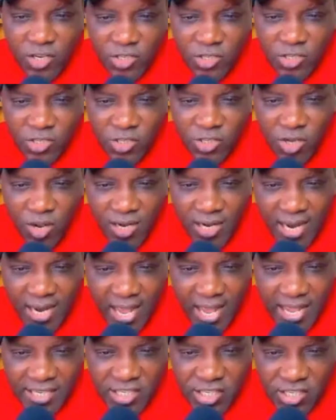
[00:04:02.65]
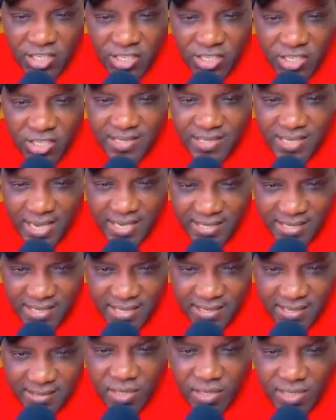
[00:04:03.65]
knowledge
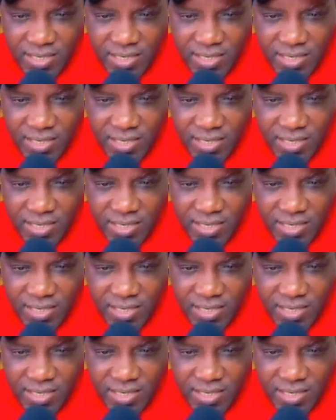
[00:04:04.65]
test.